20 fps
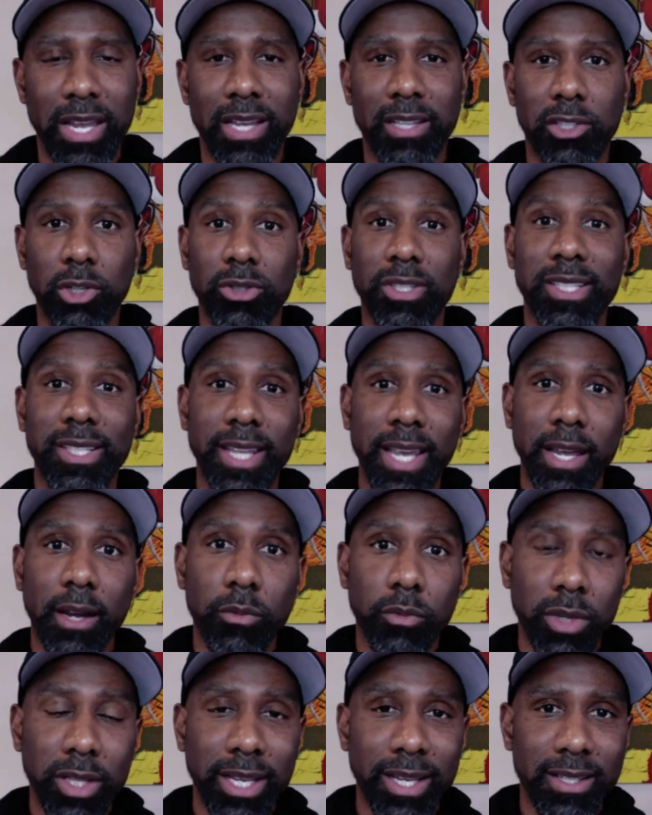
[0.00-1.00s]
And so today
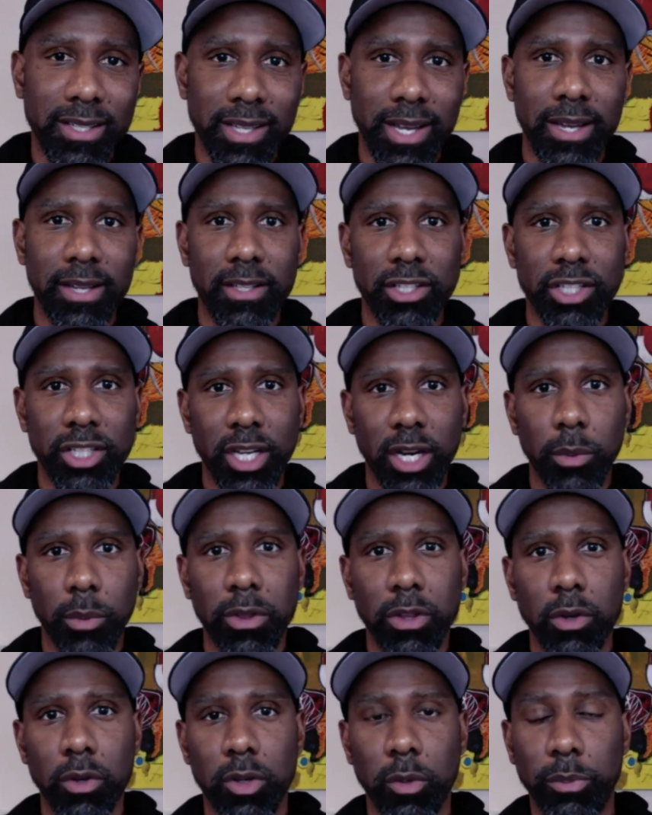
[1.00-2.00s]
I'm really excited to share
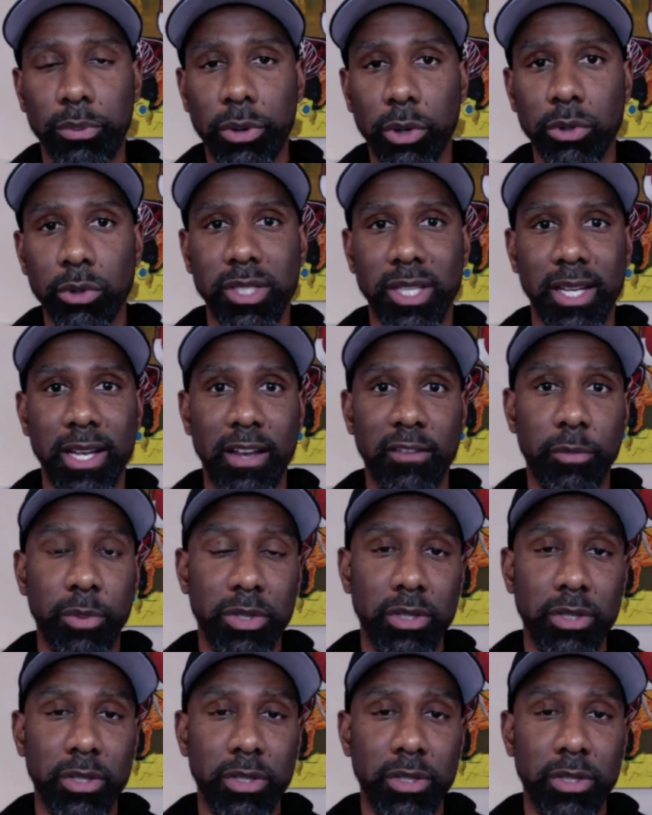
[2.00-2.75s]
with you an approach that